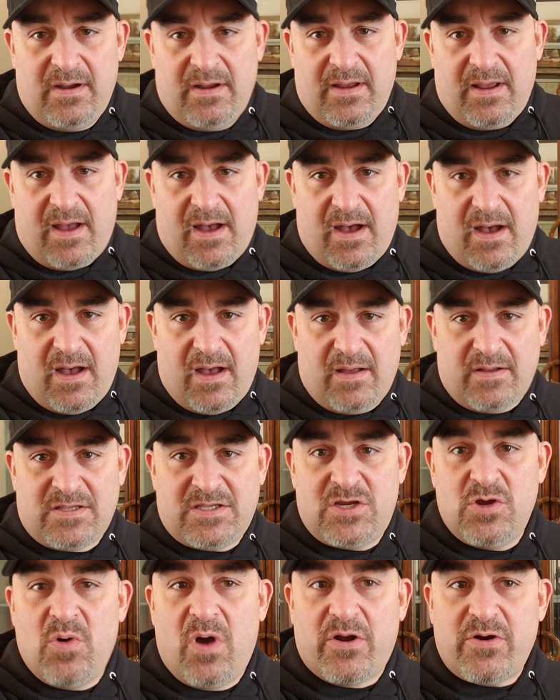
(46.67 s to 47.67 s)

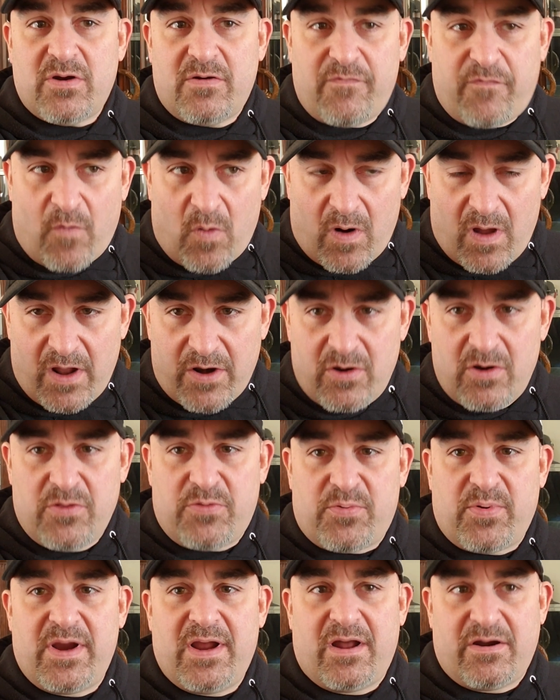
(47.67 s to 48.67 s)
200,
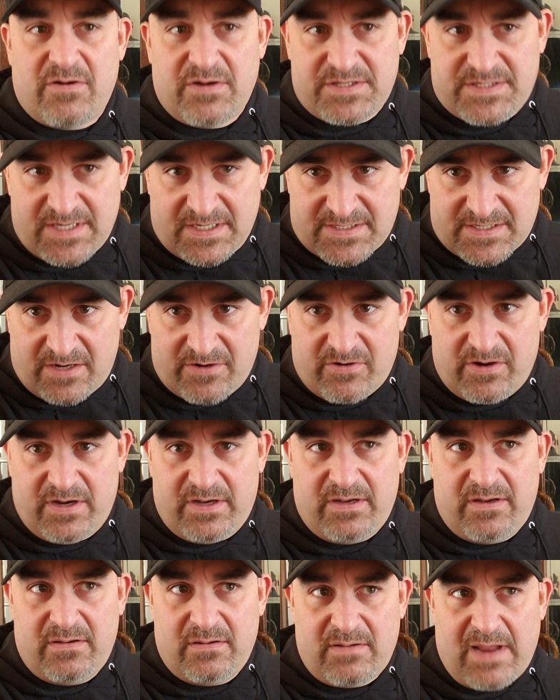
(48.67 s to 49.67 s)
400, 300,
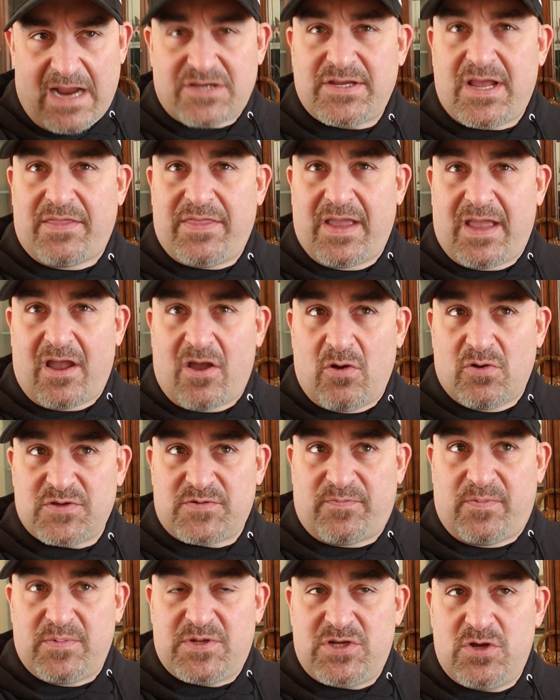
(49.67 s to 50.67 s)
600. Actually, I think it
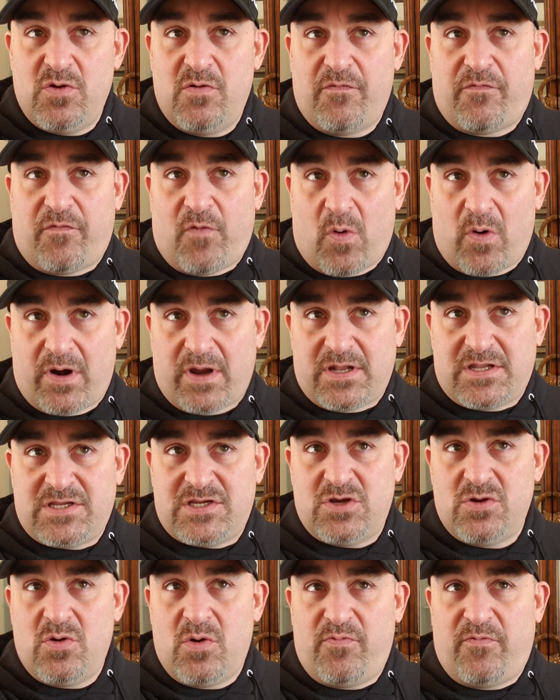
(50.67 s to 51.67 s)
goes from 2-4 to
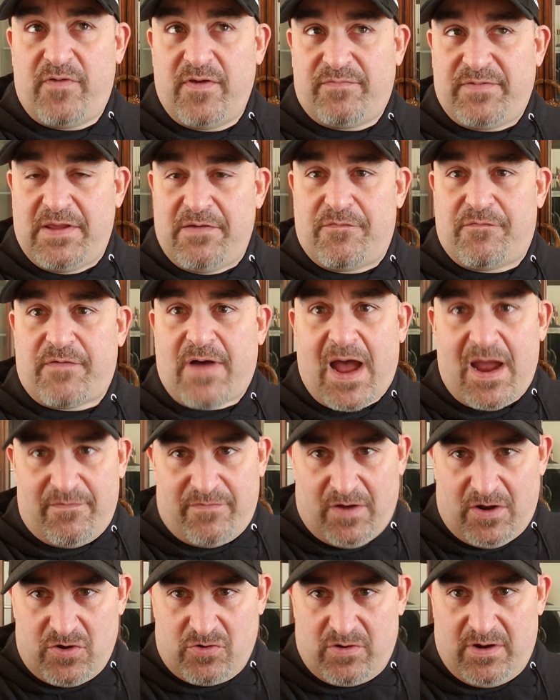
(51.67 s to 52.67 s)
250,
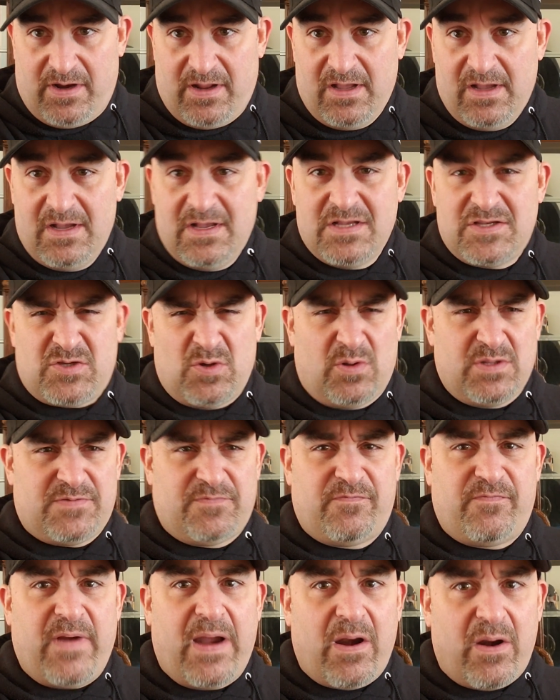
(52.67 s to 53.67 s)
500. So it's
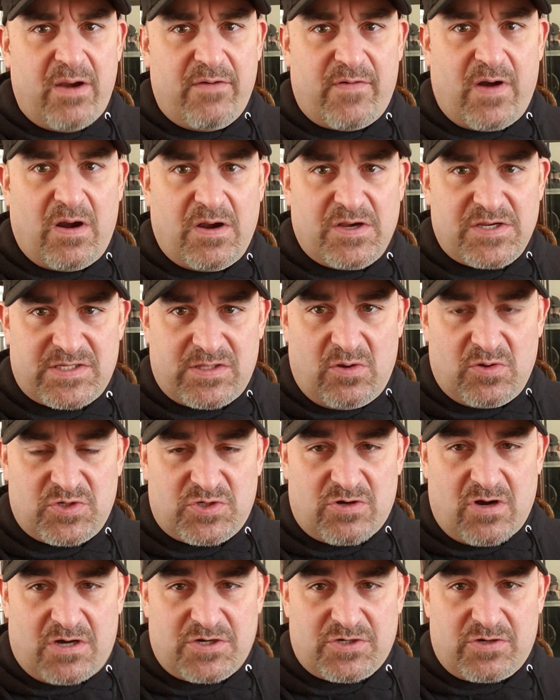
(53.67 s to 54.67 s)
very, very slow
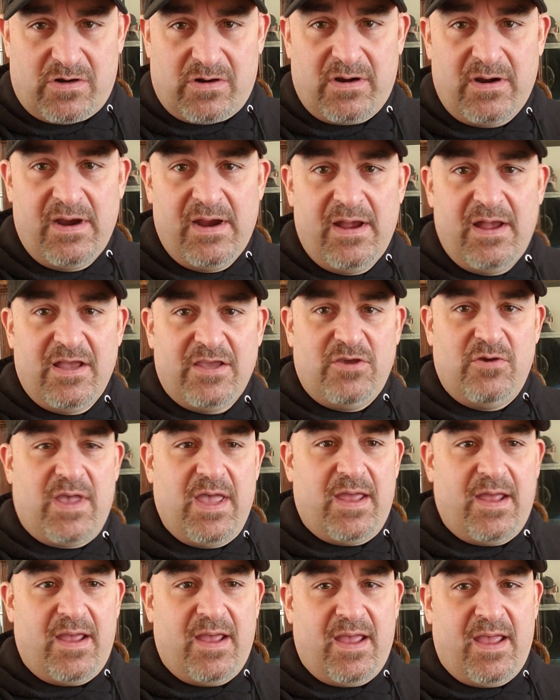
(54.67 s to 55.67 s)
structure. You
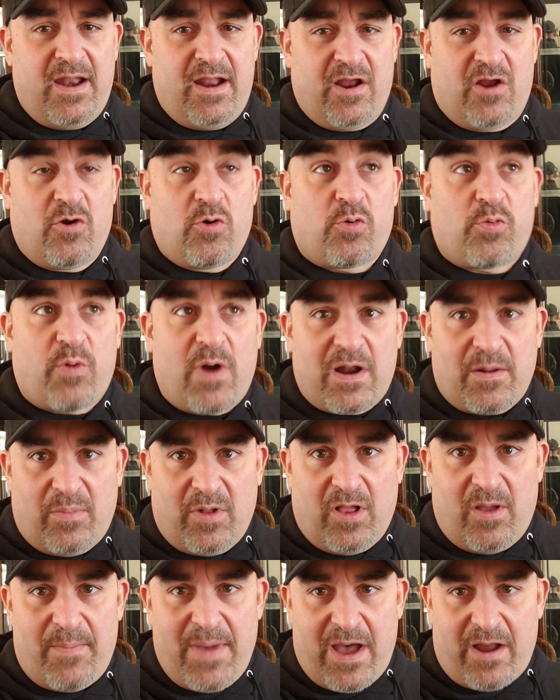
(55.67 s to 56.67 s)
get an
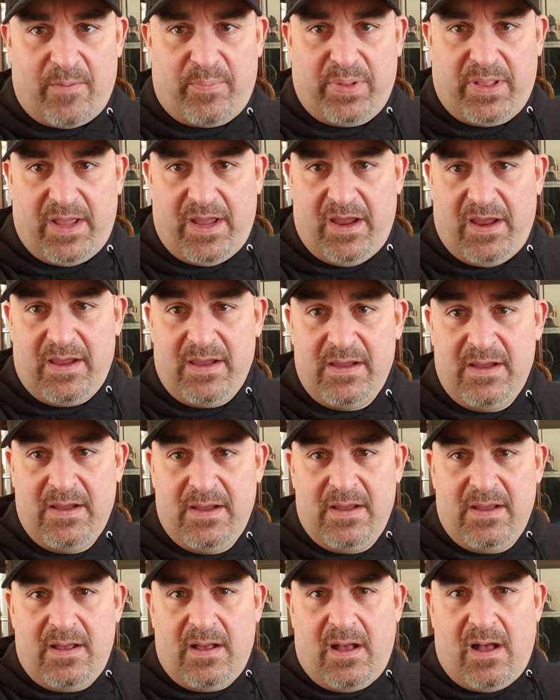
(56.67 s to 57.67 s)
incredible amount of play.
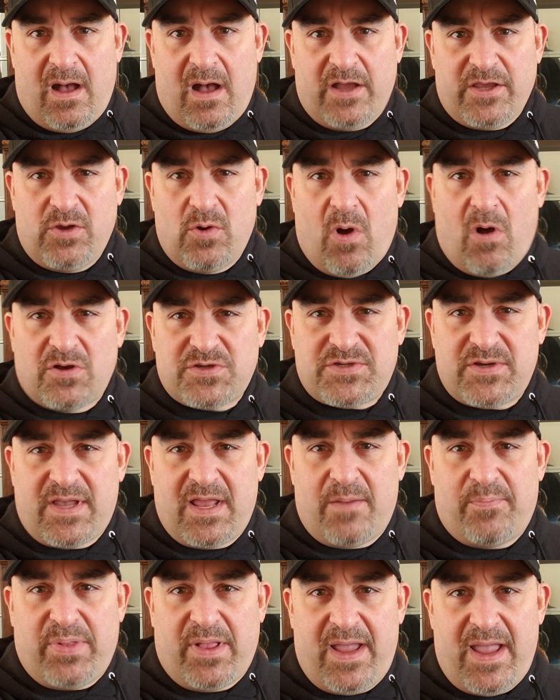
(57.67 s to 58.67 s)
You also
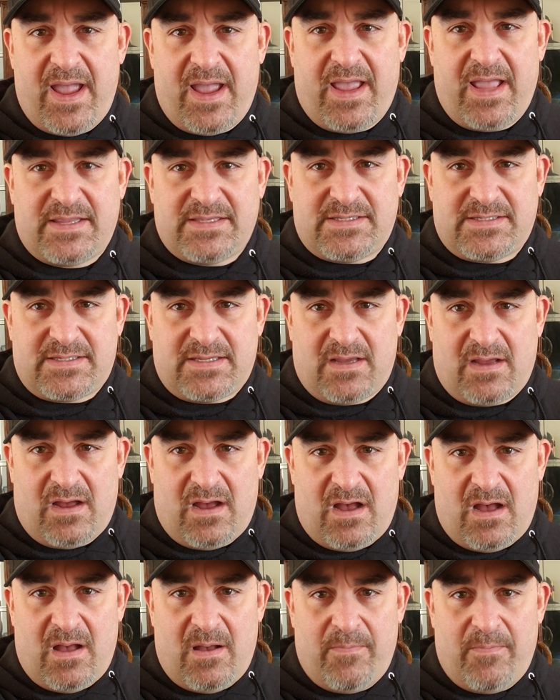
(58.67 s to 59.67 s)
get to play against
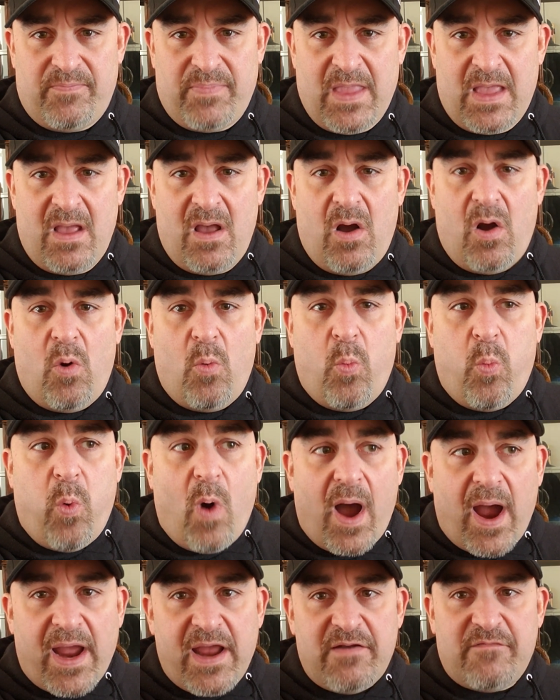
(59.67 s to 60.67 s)
a
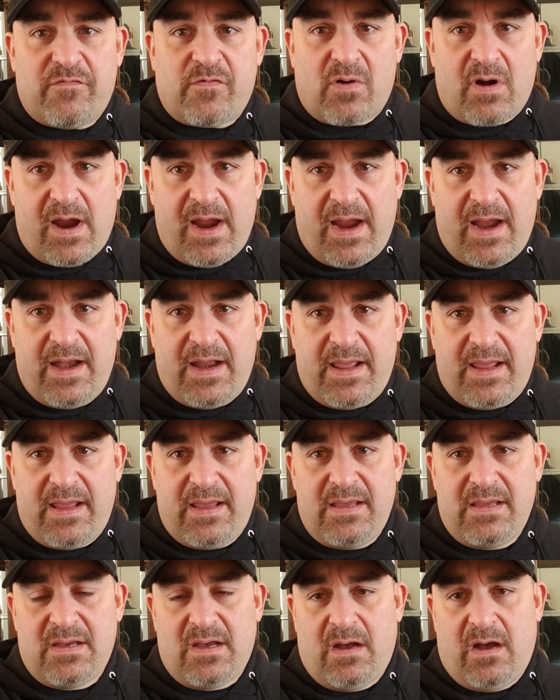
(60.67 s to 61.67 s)
wide
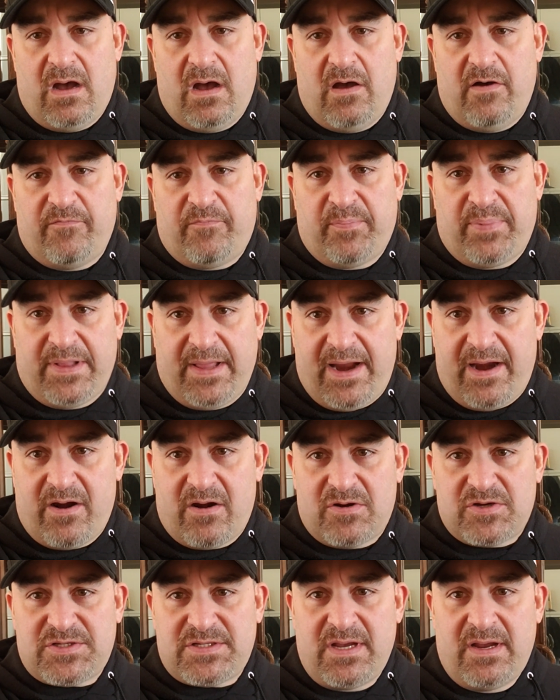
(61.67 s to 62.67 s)
variety of
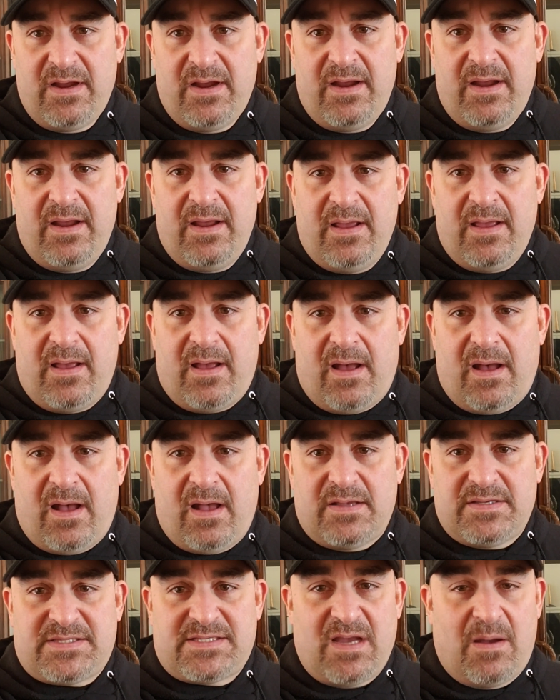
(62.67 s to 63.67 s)
players.
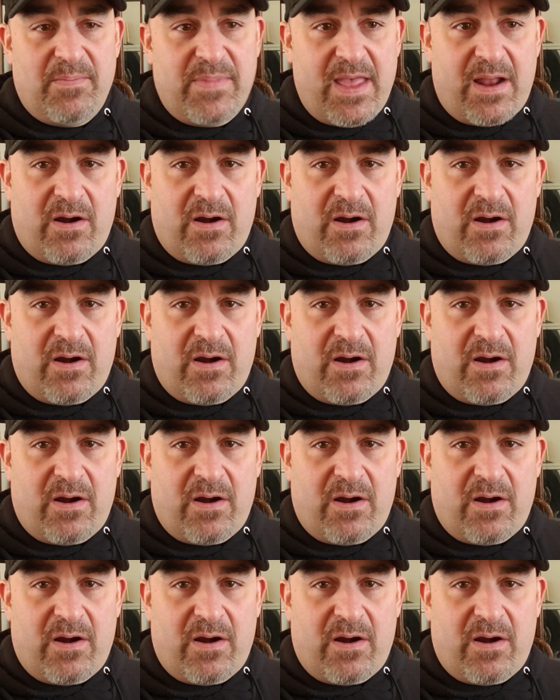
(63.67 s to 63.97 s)
Some that